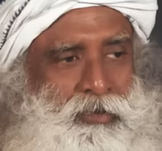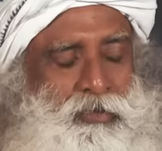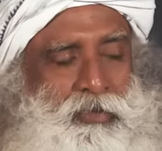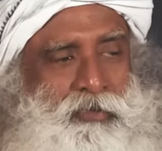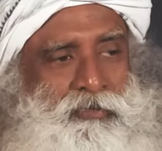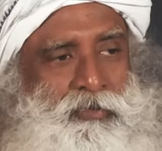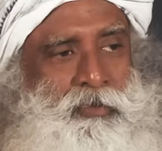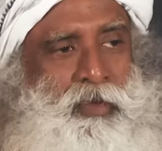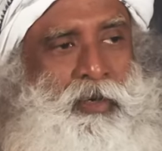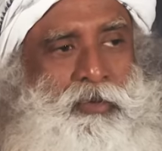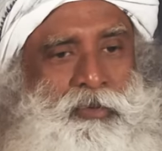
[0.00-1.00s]
So if you
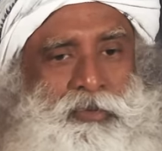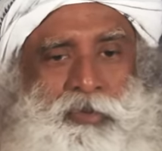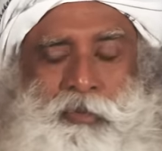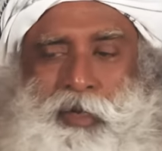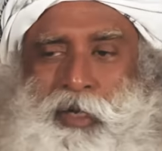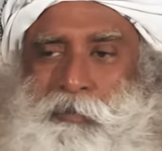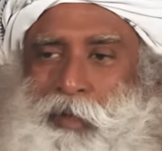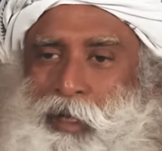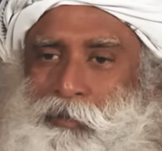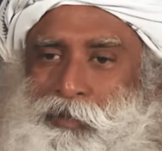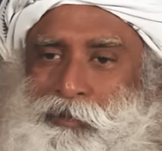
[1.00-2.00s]
want to use your brain
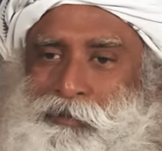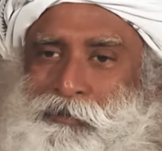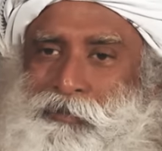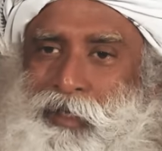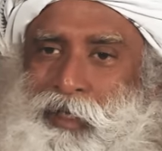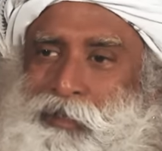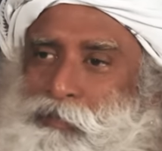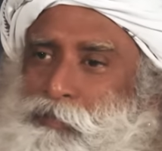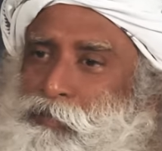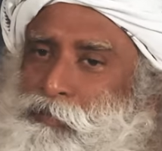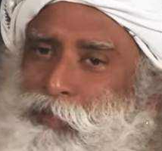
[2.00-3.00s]
power
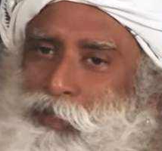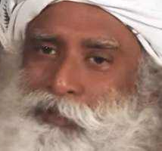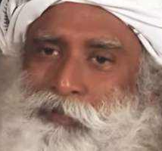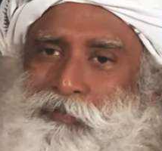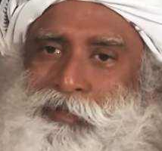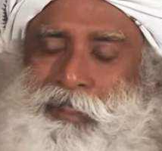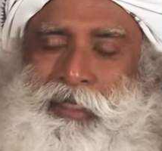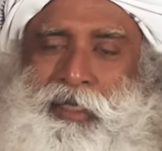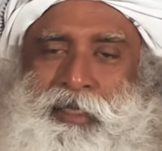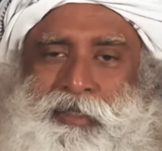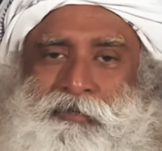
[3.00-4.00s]
and also
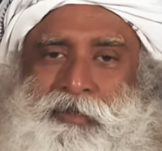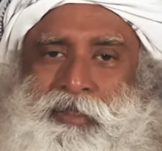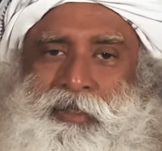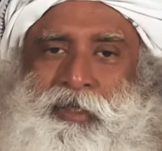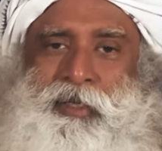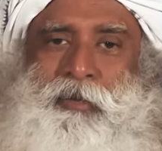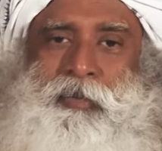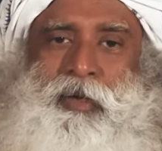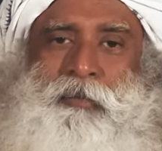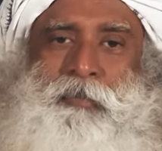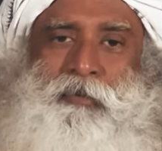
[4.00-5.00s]
physical activity, it'll
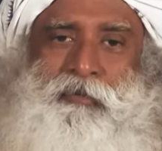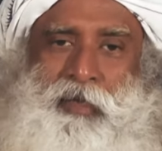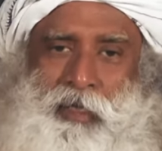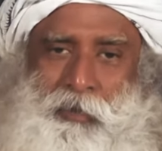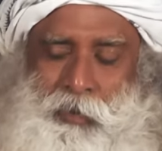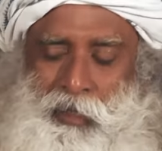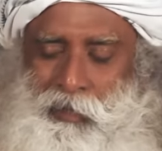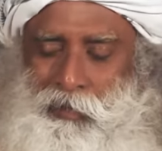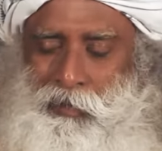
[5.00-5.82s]
work perfectly well.